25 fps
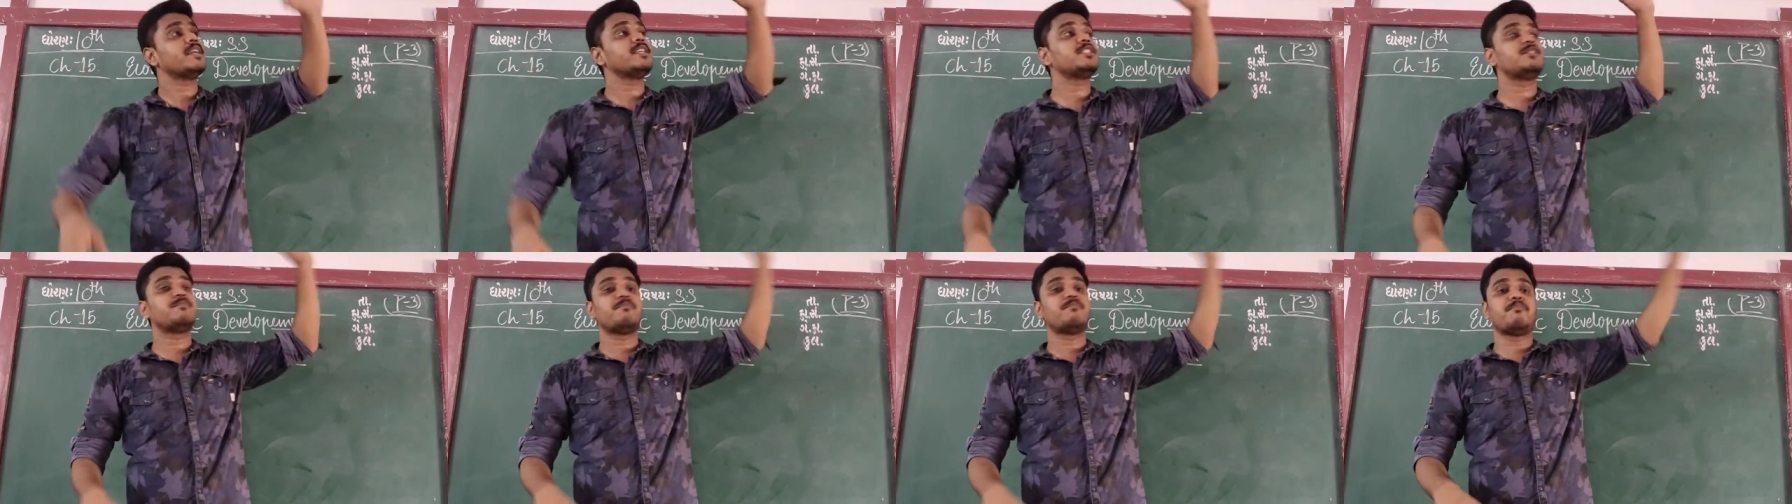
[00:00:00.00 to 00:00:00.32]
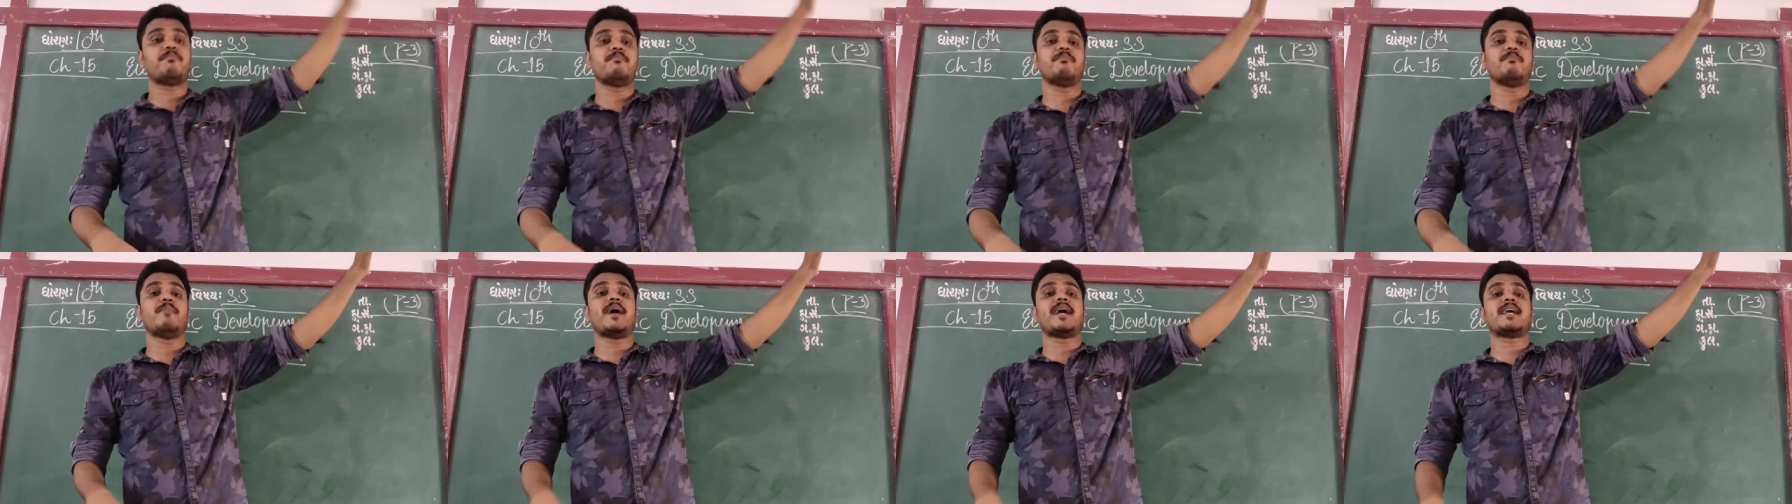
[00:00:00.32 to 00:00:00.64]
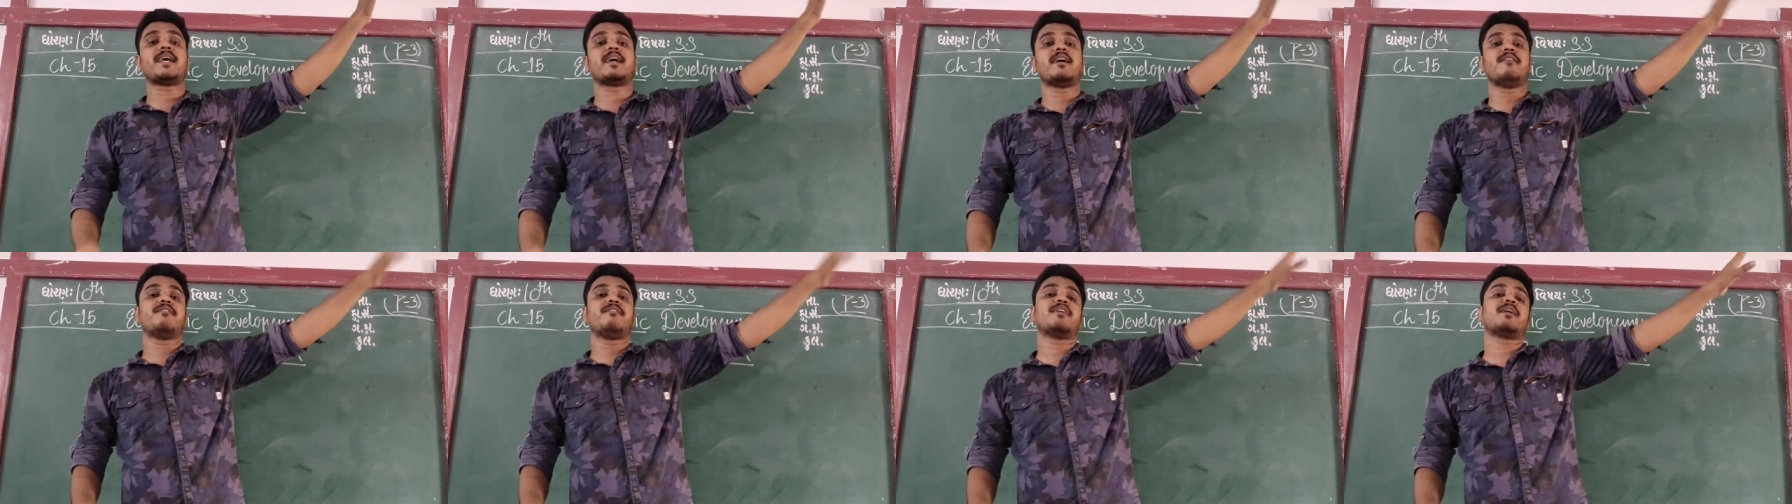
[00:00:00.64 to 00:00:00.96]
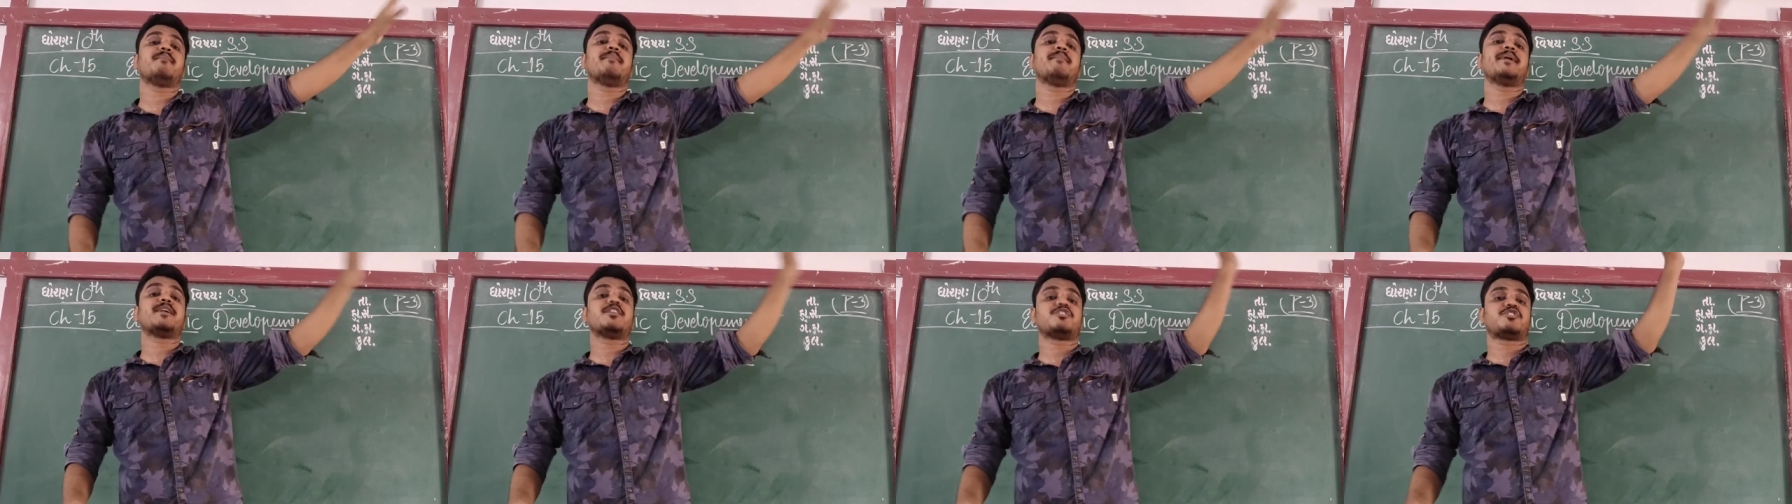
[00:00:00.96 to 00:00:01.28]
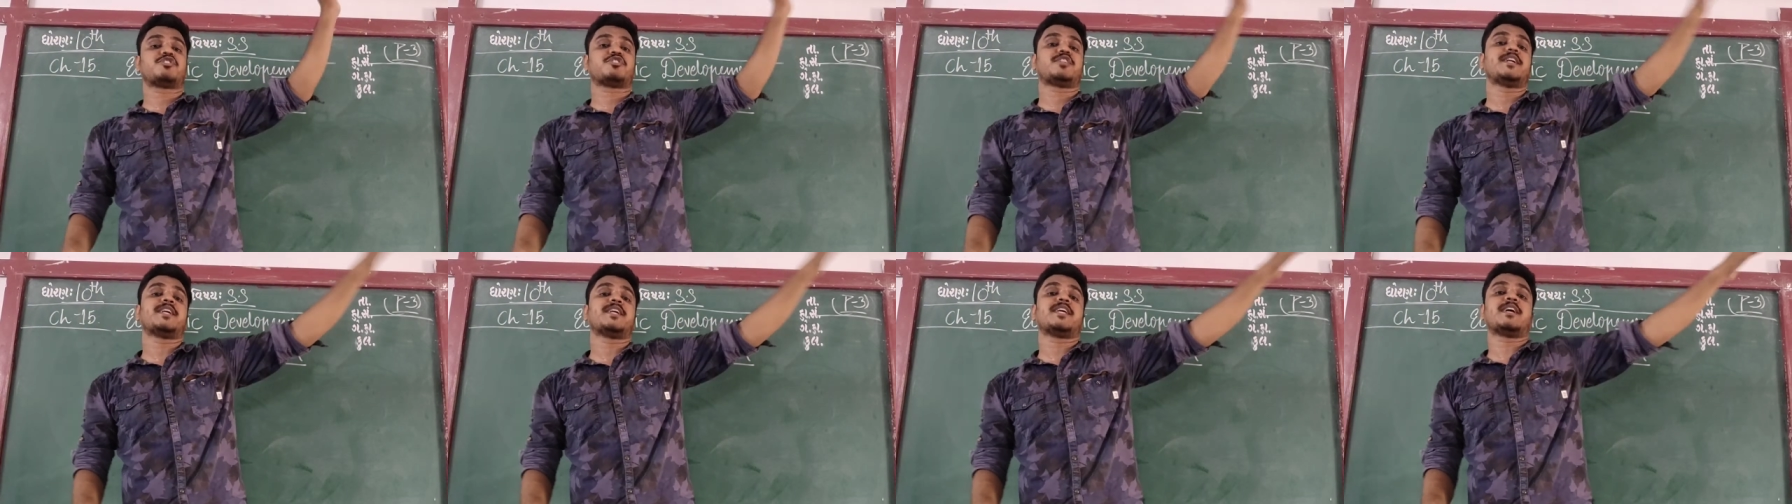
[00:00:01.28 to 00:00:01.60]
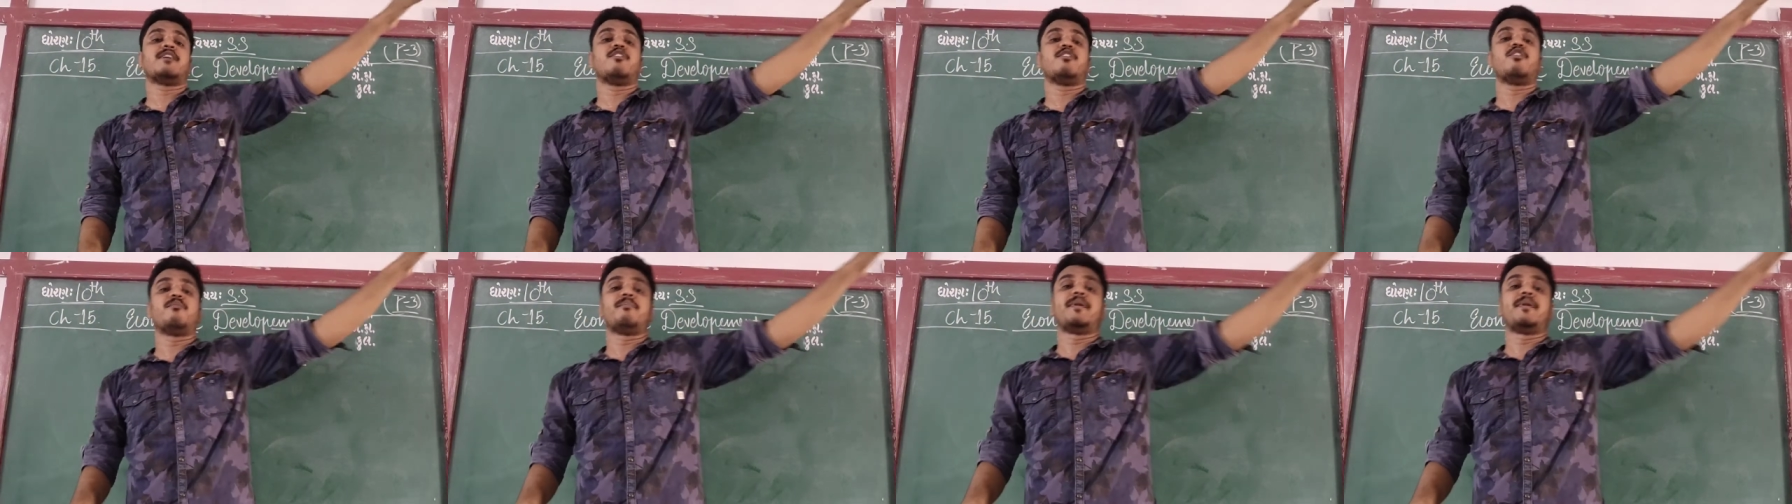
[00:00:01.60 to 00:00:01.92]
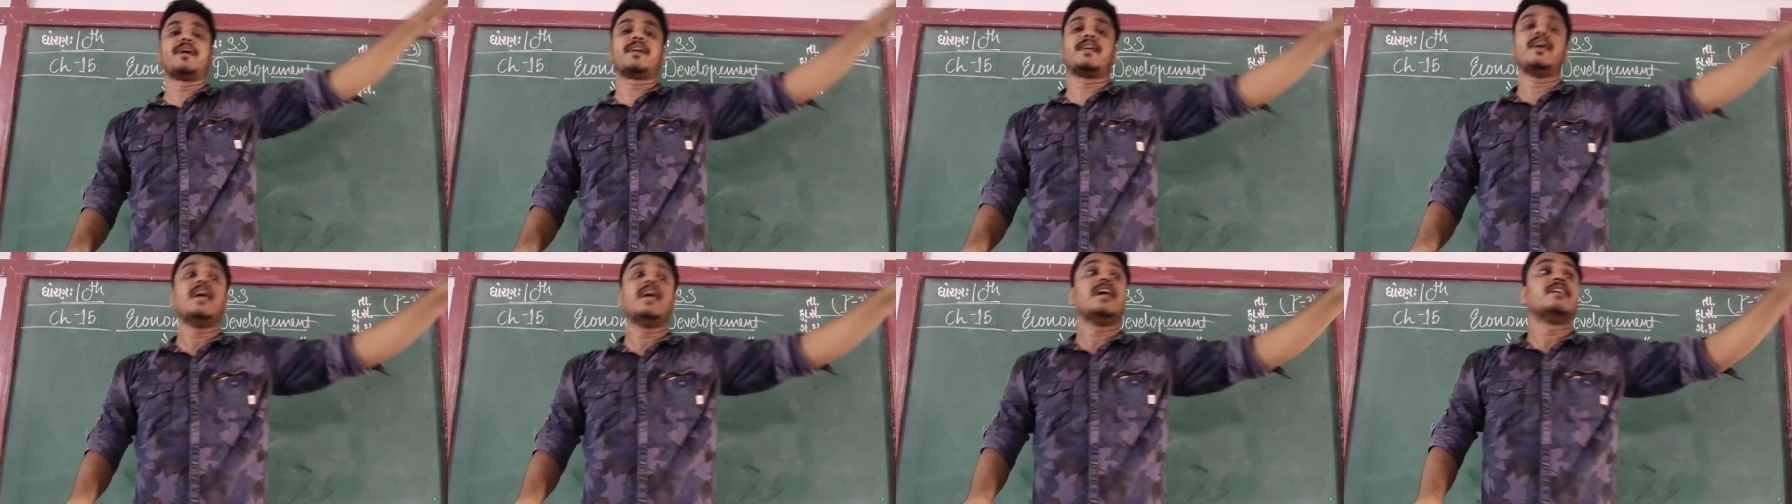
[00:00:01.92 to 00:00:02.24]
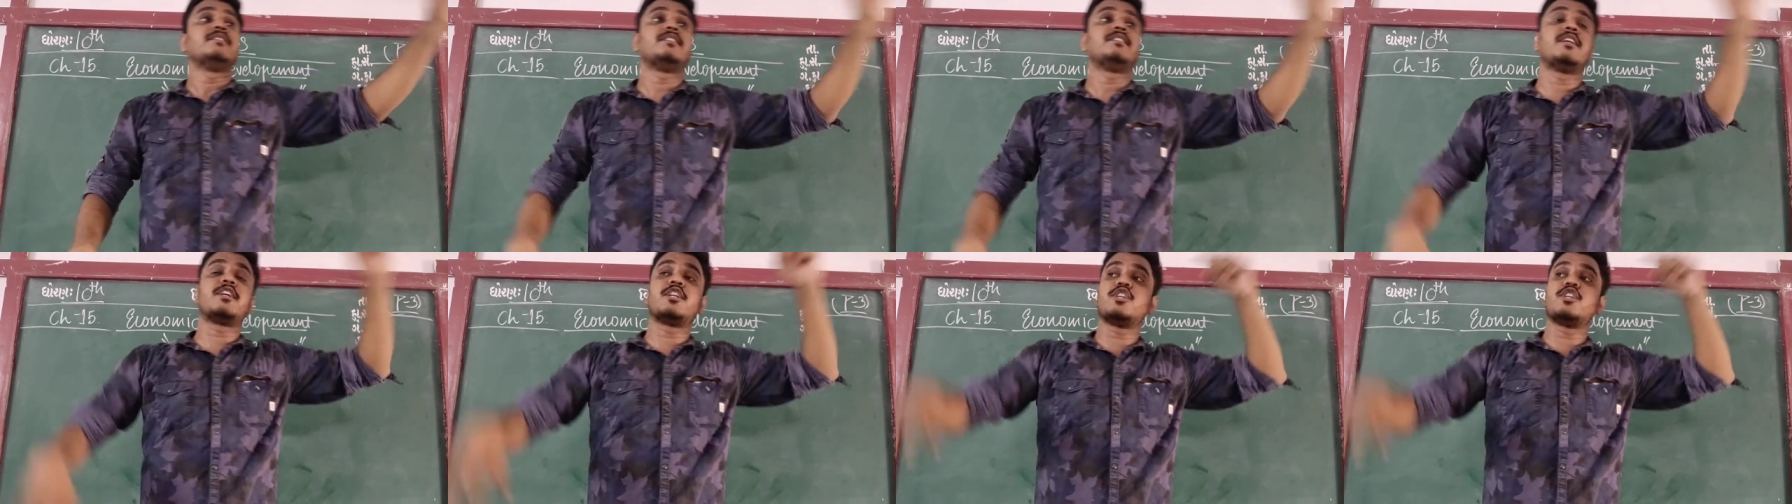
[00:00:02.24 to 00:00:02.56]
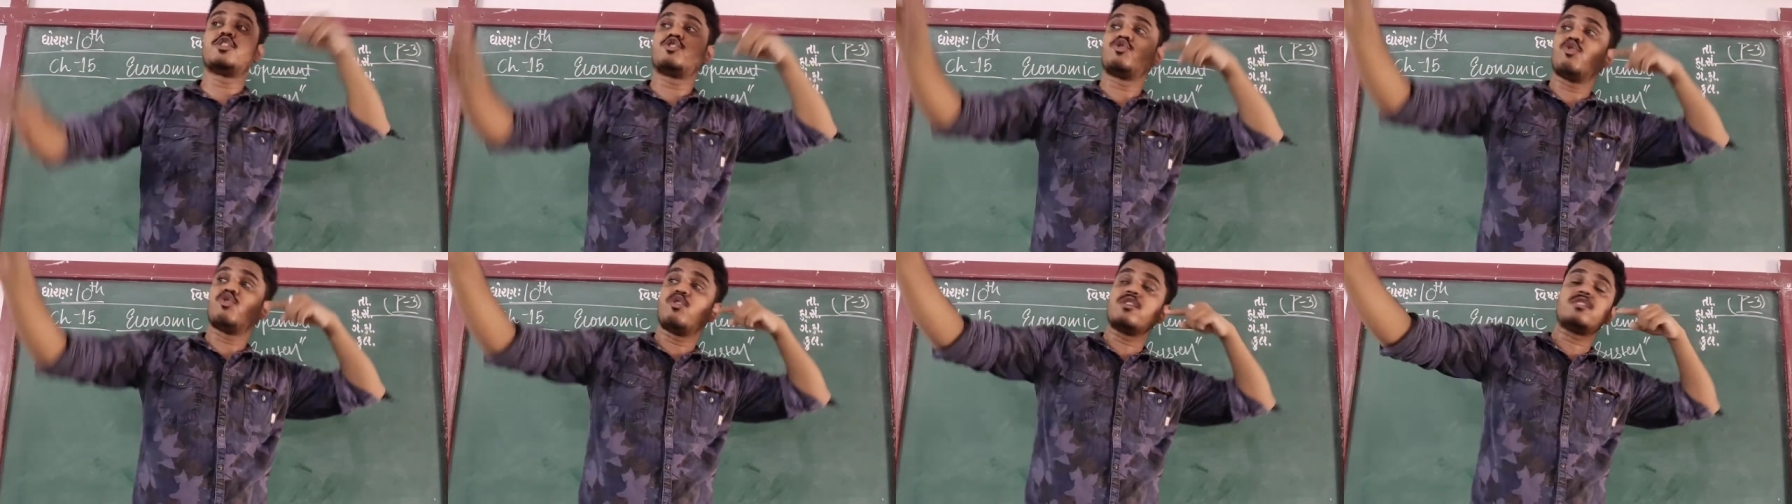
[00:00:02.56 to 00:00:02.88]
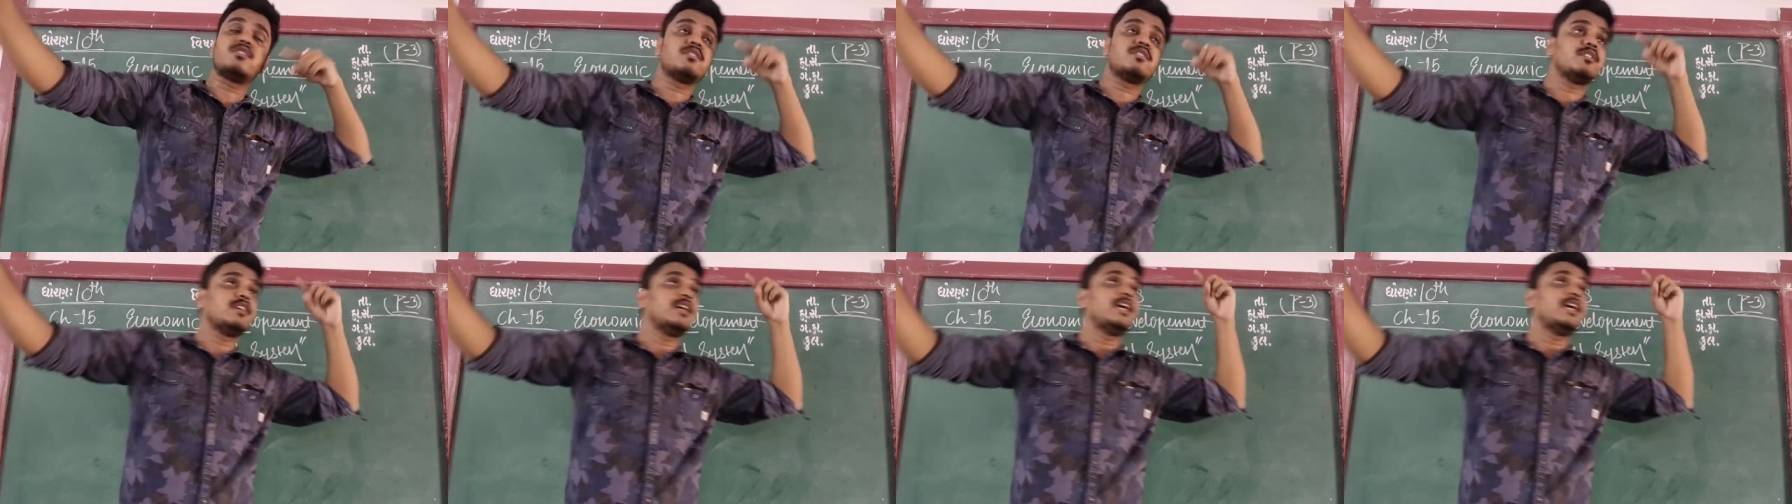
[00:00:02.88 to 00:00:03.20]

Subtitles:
is by government, state government. The resource